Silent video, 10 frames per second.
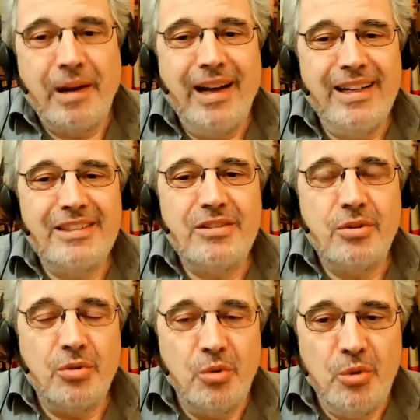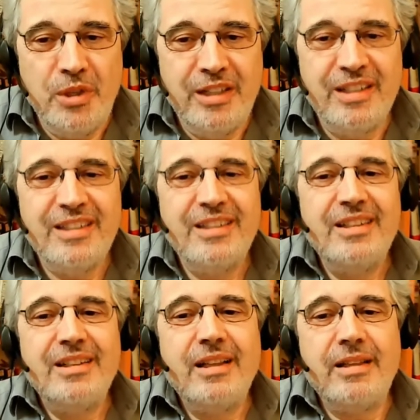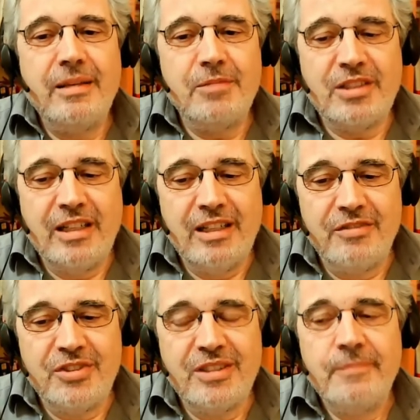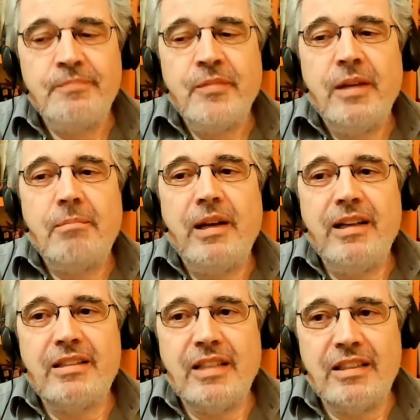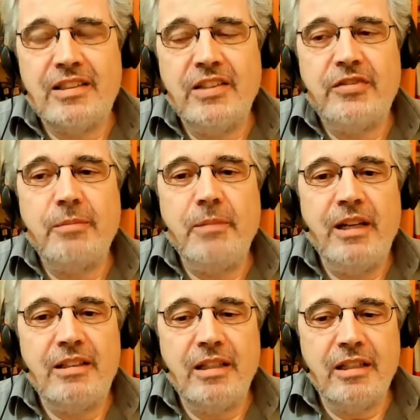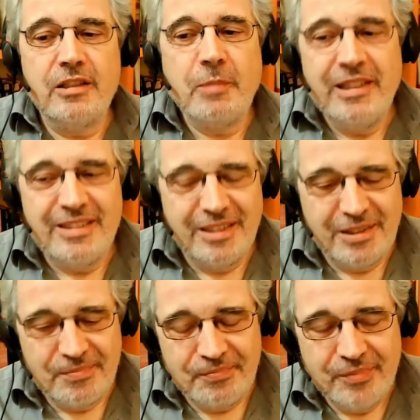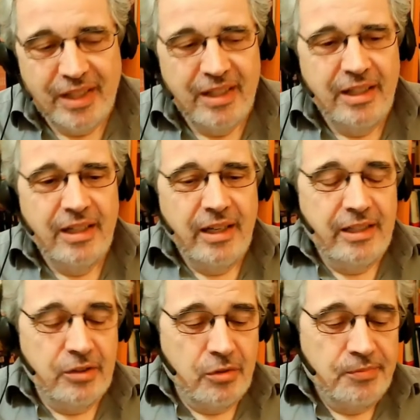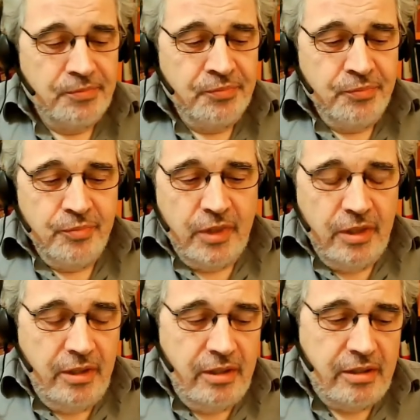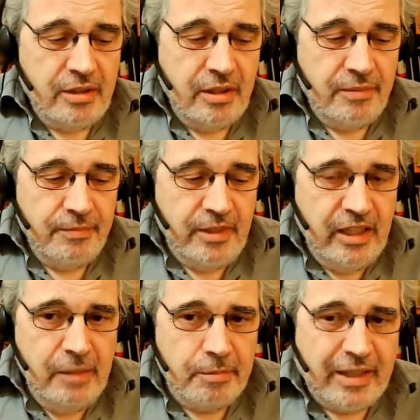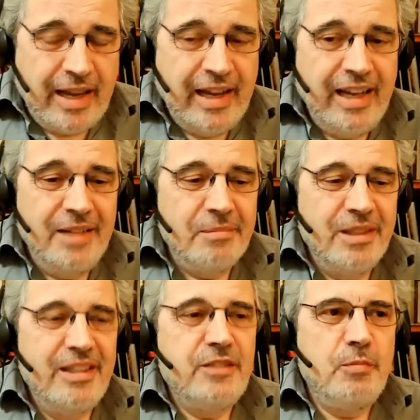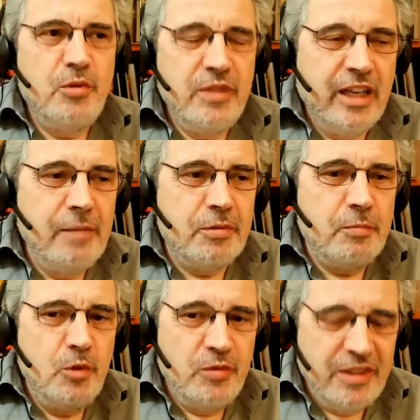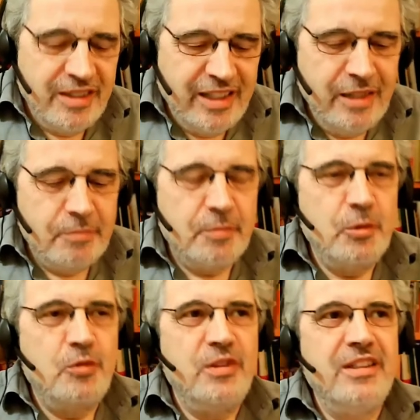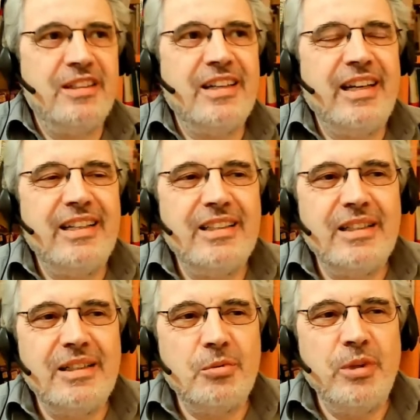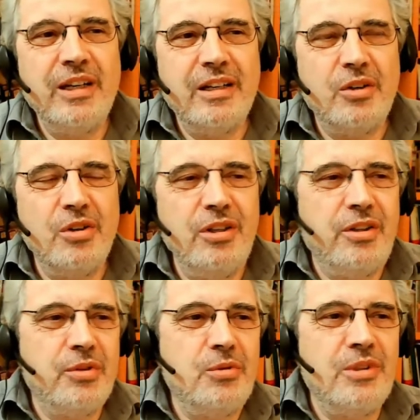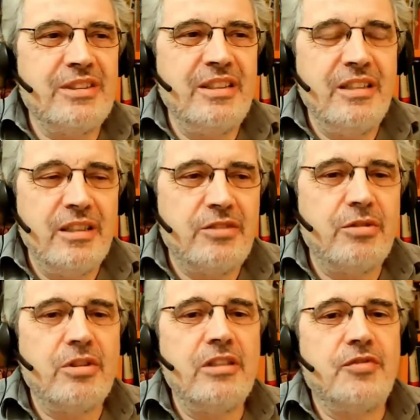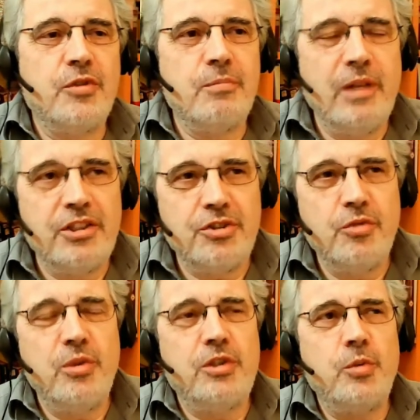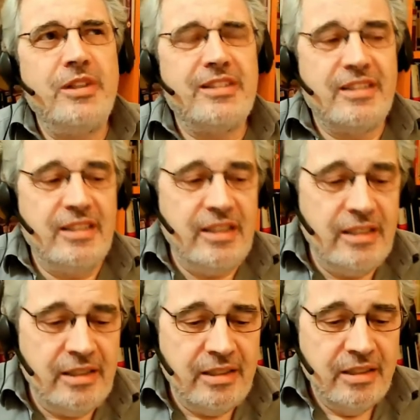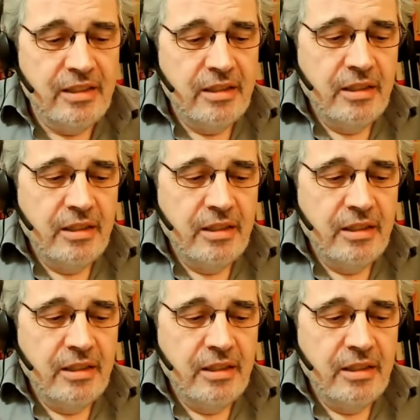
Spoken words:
Empires ruin themselves by excessive military expenses. And so this deep time is moving, keeps moving, and we are going through a series of transformation which will see